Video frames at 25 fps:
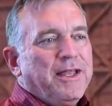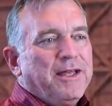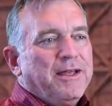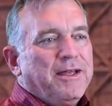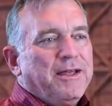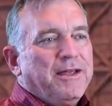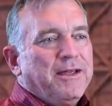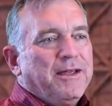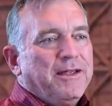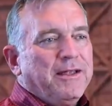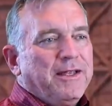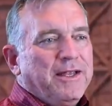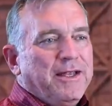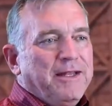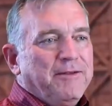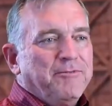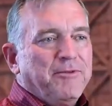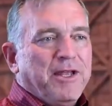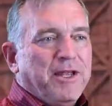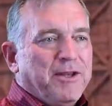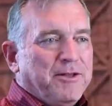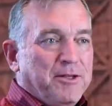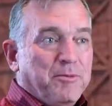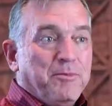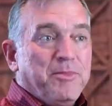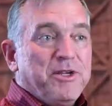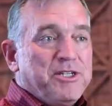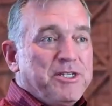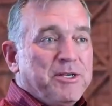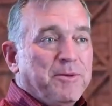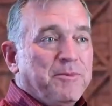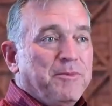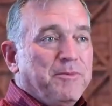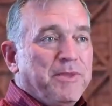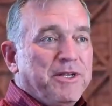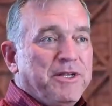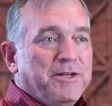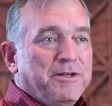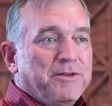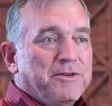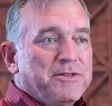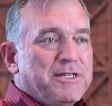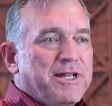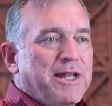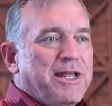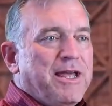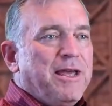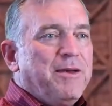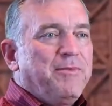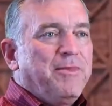and we got the Bishop
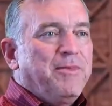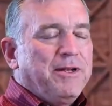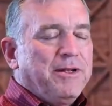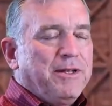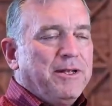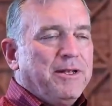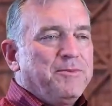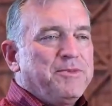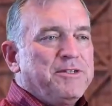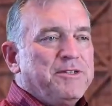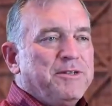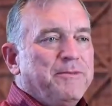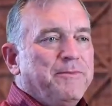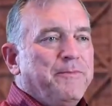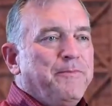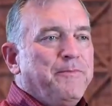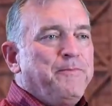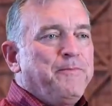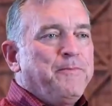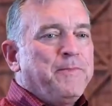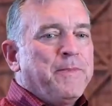Materials Lab at Clemson,